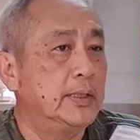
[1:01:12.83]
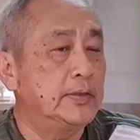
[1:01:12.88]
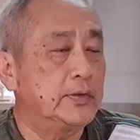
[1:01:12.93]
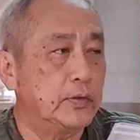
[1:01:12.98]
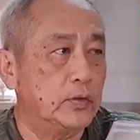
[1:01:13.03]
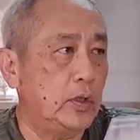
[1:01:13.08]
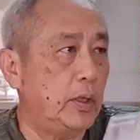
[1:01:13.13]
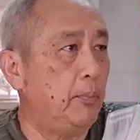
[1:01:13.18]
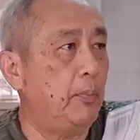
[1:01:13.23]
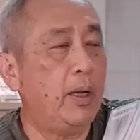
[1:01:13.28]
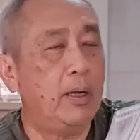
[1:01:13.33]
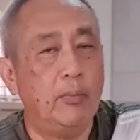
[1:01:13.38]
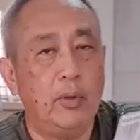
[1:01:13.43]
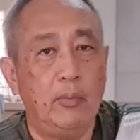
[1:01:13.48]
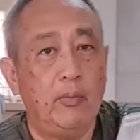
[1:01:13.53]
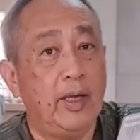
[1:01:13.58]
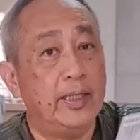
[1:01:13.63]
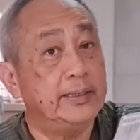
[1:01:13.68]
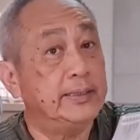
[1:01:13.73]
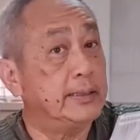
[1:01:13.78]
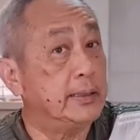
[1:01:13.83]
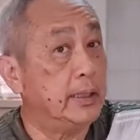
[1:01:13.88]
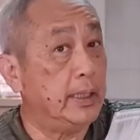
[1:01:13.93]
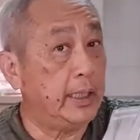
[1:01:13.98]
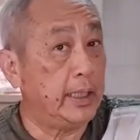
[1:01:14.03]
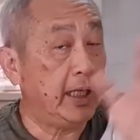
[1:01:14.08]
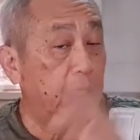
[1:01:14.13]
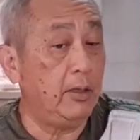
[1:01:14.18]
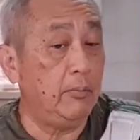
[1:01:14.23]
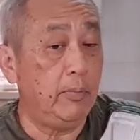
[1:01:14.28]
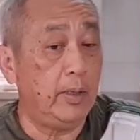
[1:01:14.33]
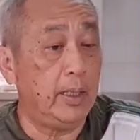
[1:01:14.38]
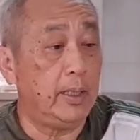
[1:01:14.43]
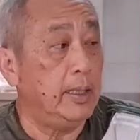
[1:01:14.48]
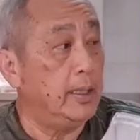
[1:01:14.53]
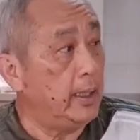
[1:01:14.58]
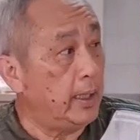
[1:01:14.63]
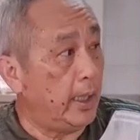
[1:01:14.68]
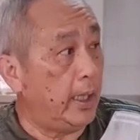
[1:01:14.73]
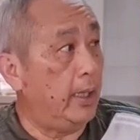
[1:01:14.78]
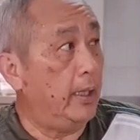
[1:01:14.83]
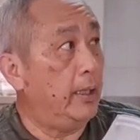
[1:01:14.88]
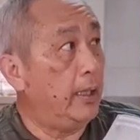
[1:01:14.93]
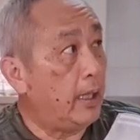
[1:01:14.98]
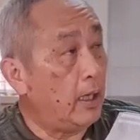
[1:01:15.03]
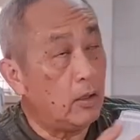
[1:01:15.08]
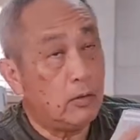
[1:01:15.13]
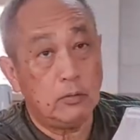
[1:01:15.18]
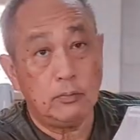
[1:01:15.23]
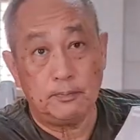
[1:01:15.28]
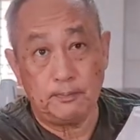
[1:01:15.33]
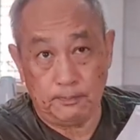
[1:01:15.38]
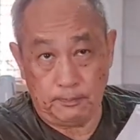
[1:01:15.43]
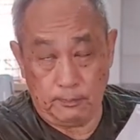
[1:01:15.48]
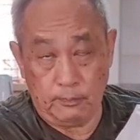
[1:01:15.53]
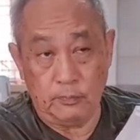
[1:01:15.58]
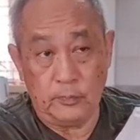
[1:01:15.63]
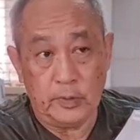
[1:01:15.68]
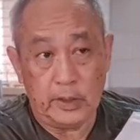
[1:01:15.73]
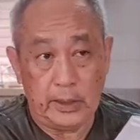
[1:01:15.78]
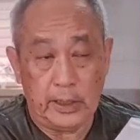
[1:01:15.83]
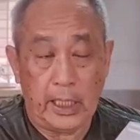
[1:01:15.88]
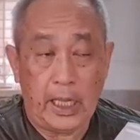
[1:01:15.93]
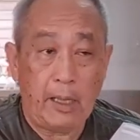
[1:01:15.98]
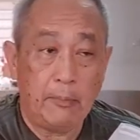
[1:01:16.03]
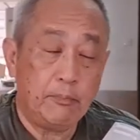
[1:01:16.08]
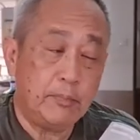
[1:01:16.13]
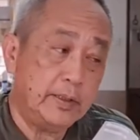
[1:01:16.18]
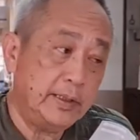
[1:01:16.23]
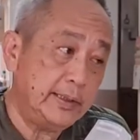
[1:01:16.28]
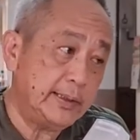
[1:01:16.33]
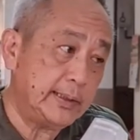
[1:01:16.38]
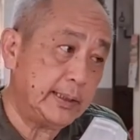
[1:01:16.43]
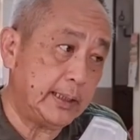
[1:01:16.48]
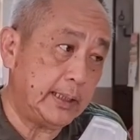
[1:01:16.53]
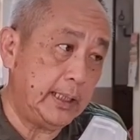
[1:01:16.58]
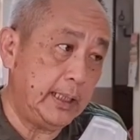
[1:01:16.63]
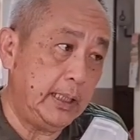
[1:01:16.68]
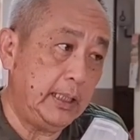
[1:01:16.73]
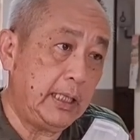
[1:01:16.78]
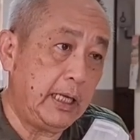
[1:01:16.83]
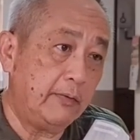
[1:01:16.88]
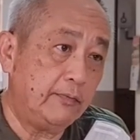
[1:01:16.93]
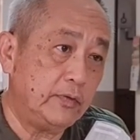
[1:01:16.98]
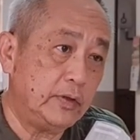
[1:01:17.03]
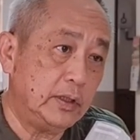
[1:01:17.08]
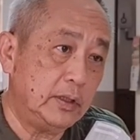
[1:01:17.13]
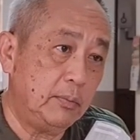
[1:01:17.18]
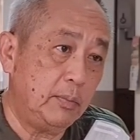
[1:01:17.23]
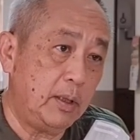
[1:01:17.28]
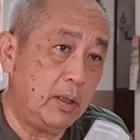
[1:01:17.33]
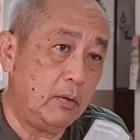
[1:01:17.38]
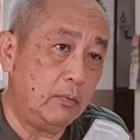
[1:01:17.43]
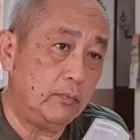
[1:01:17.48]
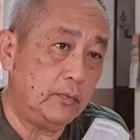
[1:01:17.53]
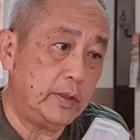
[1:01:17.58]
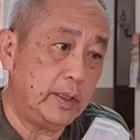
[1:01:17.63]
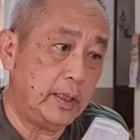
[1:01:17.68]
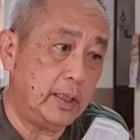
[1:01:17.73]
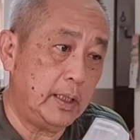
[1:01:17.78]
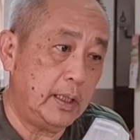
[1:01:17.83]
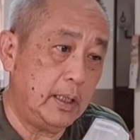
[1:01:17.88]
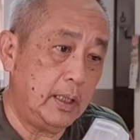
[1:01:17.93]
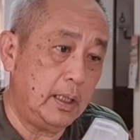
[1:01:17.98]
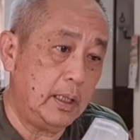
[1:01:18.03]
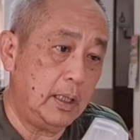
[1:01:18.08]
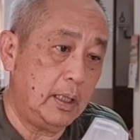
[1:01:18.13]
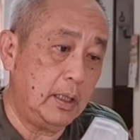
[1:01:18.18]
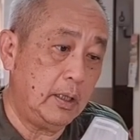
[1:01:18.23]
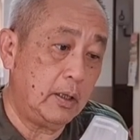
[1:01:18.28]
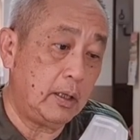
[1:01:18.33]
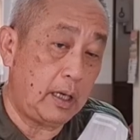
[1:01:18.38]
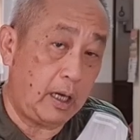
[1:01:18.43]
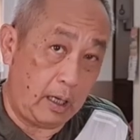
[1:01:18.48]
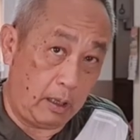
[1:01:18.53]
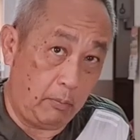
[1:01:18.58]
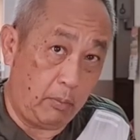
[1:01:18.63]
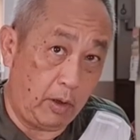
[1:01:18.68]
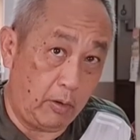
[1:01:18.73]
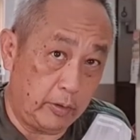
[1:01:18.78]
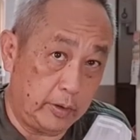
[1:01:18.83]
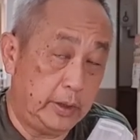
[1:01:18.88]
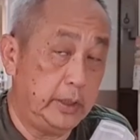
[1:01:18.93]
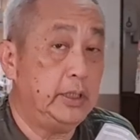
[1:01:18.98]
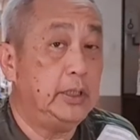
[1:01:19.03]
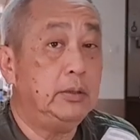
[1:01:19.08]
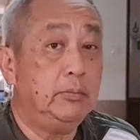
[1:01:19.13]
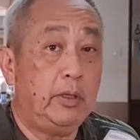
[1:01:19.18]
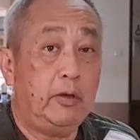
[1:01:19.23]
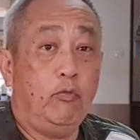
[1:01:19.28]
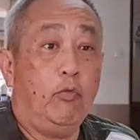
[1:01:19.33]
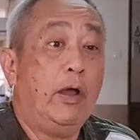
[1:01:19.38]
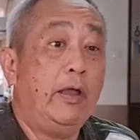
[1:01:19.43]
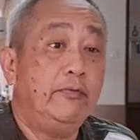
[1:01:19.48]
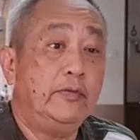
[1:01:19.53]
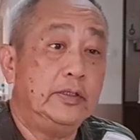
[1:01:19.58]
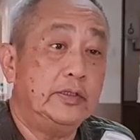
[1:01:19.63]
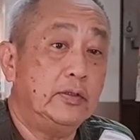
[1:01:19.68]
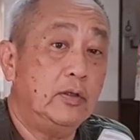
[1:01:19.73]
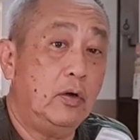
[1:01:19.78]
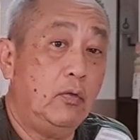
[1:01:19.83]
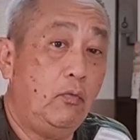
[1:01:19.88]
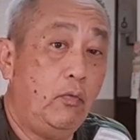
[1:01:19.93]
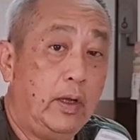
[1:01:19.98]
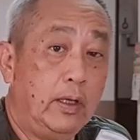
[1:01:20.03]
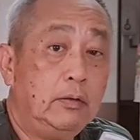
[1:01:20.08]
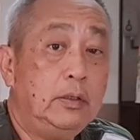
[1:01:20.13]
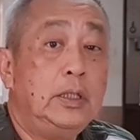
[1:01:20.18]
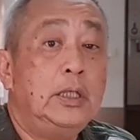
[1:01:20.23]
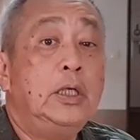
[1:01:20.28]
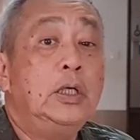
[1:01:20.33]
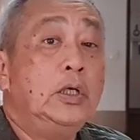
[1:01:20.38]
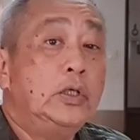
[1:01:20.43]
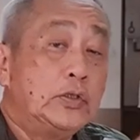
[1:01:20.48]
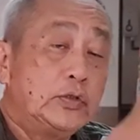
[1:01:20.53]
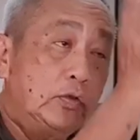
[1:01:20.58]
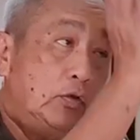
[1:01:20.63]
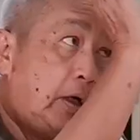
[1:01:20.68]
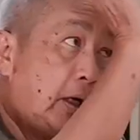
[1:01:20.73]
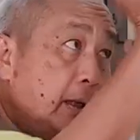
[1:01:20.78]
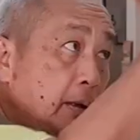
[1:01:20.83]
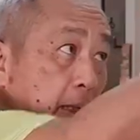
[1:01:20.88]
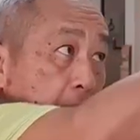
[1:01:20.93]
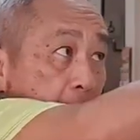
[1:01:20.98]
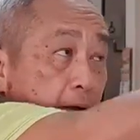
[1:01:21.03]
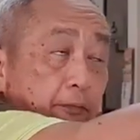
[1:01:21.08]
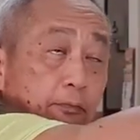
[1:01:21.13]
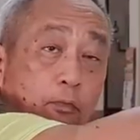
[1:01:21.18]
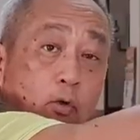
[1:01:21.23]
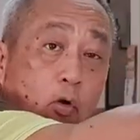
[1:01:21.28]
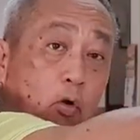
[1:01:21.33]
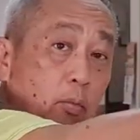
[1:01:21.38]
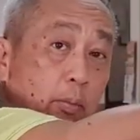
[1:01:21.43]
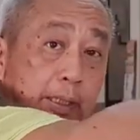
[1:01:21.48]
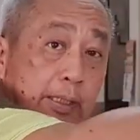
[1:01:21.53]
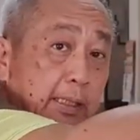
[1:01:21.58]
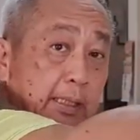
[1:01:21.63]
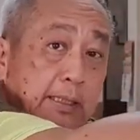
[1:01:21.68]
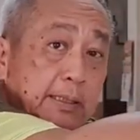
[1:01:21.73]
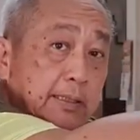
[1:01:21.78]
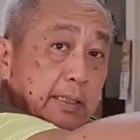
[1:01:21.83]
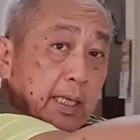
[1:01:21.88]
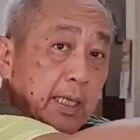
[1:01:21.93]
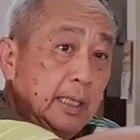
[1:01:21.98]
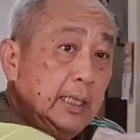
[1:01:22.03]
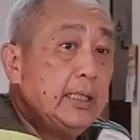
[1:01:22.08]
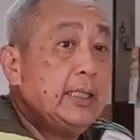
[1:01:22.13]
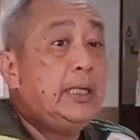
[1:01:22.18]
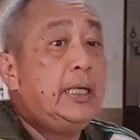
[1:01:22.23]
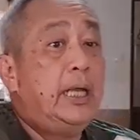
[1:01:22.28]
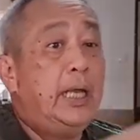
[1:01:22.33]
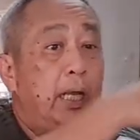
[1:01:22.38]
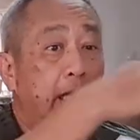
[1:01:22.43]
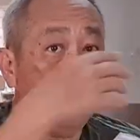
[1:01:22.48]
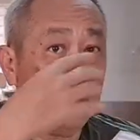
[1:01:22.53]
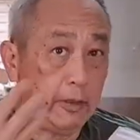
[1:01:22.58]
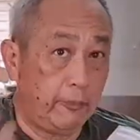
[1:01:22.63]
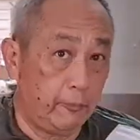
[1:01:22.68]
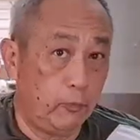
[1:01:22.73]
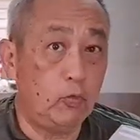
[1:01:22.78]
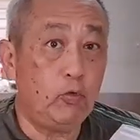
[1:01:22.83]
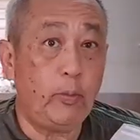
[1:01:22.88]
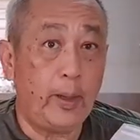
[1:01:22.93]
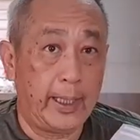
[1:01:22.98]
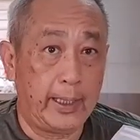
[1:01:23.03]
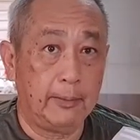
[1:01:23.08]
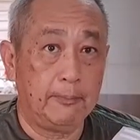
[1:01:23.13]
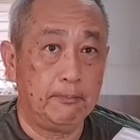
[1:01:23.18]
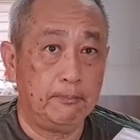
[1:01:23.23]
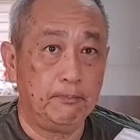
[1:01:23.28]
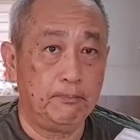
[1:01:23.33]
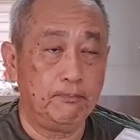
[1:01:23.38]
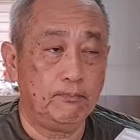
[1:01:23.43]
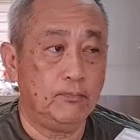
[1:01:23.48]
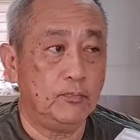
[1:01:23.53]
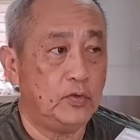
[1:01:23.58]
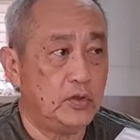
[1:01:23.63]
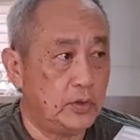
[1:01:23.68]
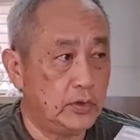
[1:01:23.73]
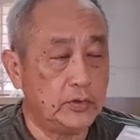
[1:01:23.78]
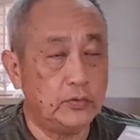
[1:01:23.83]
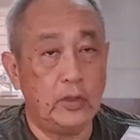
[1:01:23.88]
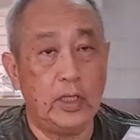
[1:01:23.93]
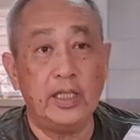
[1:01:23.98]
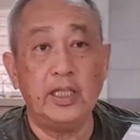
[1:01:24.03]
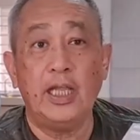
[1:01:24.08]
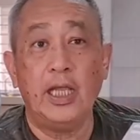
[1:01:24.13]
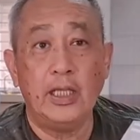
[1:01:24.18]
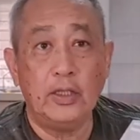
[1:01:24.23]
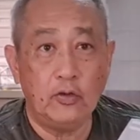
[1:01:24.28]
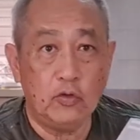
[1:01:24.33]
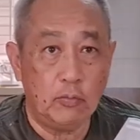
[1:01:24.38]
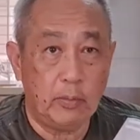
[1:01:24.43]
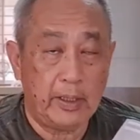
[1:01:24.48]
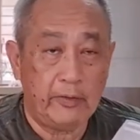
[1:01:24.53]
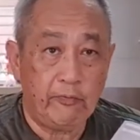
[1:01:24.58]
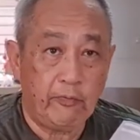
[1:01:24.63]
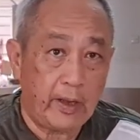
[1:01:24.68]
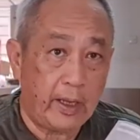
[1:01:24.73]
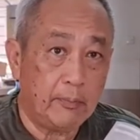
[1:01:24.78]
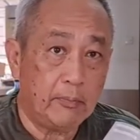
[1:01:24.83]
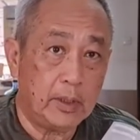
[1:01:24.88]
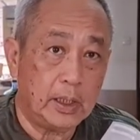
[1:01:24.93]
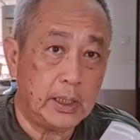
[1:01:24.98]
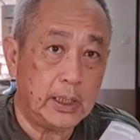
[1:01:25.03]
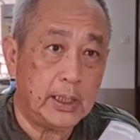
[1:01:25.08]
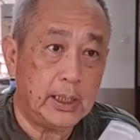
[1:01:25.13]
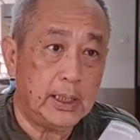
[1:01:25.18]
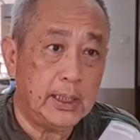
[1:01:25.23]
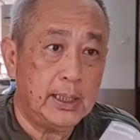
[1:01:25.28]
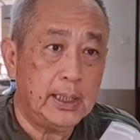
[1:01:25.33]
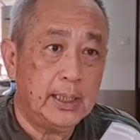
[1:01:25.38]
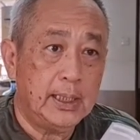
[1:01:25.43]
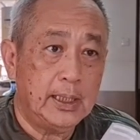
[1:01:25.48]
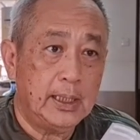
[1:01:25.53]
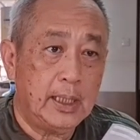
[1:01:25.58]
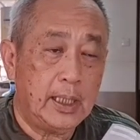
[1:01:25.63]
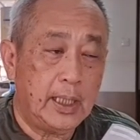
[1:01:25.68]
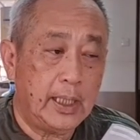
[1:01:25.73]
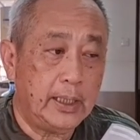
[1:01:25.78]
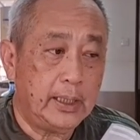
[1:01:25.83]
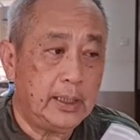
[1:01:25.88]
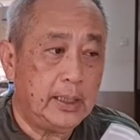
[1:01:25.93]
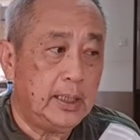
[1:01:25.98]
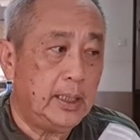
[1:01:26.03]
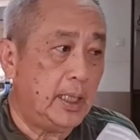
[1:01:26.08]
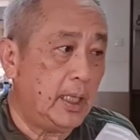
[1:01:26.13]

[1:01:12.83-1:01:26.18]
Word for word: so I parked my bicycle and came back. And now it happens again after about a year. My wife is not well, so I left all my things there and I flew back just to attend to my family. I